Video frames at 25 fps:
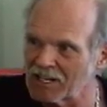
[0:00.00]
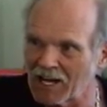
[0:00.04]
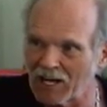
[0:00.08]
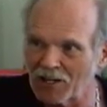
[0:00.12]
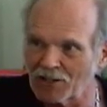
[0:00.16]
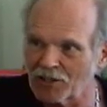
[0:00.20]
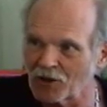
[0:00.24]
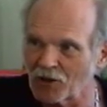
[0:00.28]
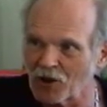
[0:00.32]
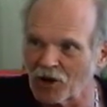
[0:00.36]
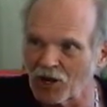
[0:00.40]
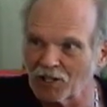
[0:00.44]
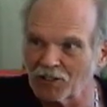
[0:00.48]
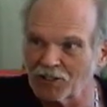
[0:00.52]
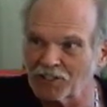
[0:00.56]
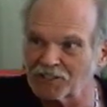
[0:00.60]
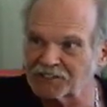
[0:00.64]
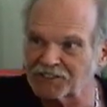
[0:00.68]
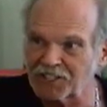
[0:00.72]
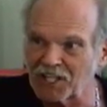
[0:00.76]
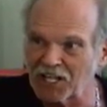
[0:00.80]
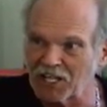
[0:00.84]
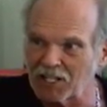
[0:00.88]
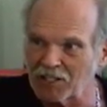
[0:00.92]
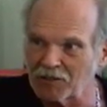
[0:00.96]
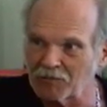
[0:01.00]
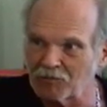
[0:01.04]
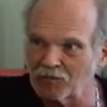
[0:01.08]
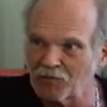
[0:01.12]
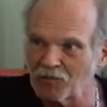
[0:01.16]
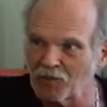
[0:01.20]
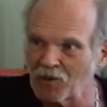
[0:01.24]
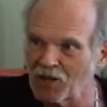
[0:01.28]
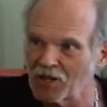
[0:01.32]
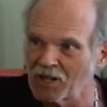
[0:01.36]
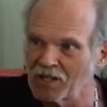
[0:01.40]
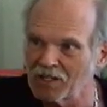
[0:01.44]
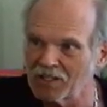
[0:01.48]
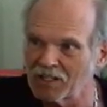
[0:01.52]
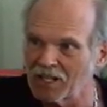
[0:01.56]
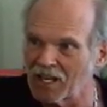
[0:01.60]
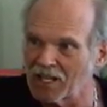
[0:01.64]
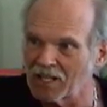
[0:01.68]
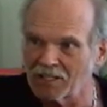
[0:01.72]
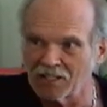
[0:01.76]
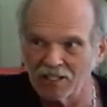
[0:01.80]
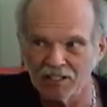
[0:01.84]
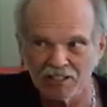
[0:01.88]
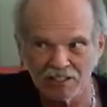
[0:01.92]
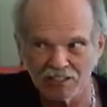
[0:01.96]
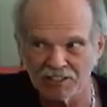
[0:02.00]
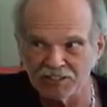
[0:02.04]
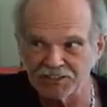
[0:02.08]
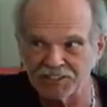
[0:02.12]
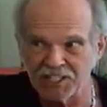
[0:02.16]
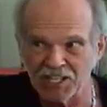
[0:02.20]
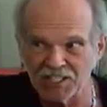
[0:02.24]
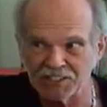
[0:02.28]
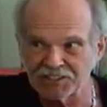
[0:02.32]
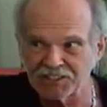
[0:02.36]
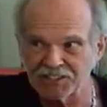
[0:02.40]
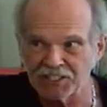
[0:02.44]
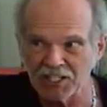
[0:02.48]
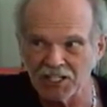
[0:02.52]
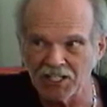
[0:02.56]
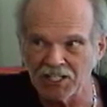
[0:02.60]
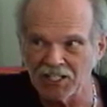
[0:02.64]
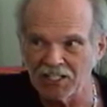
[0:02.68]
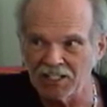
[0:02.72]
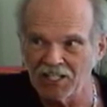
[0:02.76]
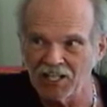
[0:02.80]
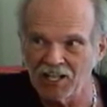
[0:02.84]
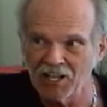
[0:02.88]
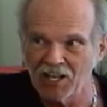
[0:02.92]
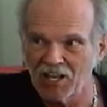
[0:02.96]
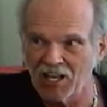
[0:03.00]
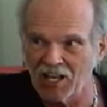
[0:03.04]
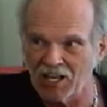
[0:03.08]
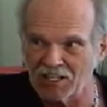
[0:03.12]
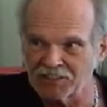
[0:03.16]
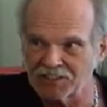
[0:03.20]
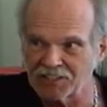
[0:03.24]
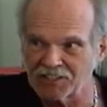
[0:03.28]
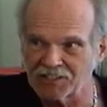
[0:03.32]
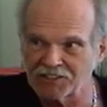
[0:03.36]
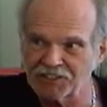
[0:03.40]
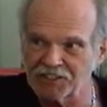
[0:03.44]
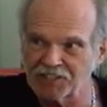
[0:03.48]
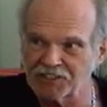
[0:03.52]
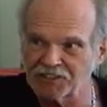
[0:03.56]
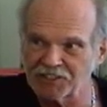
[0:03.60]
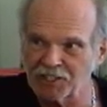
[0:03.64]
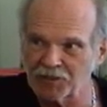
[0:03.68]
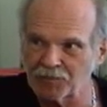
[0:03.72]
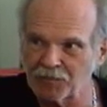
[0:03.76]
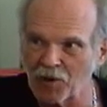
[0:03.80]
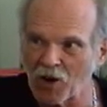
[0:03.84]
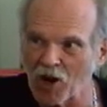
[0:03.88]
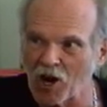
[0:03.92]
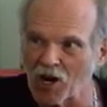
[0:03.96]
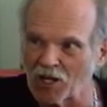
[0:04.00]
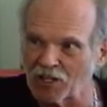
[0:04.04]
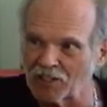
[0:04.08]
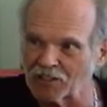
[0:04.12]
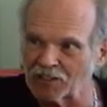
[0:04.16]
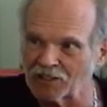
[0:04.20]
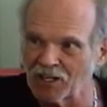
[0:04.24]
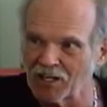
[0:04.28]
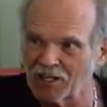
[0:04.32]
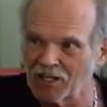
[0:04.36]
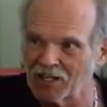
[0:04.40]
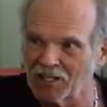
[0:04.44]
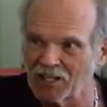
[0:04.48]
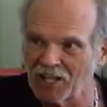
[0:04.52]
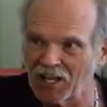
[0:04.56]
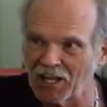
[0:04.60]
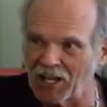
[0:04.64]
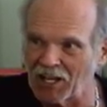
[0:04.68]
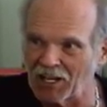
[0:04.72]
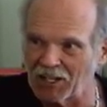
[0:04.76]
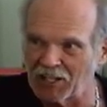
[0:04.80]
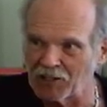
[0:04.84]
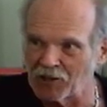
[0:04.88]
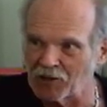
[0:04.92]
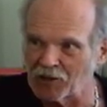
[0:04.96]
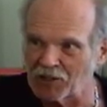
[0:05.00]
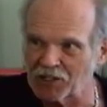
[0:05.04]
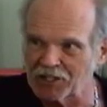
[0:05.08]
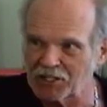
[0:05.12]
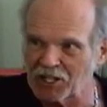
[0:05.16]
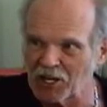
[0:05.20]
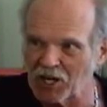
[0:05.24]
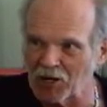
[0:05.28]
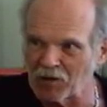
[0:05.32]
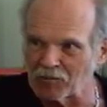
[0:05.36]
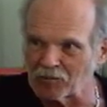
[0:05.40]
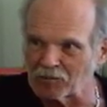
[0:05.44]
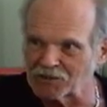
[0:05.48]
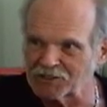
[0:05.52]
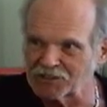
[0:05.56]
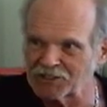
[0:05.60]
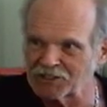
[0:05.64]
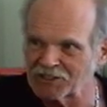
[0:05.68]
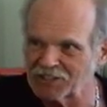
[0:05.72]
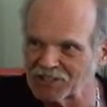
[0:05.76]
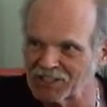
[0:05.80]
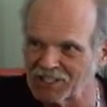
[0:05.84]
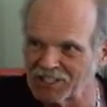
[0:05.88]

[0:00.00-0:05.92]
Now they're all the same intensity and distance apart. And here it comes.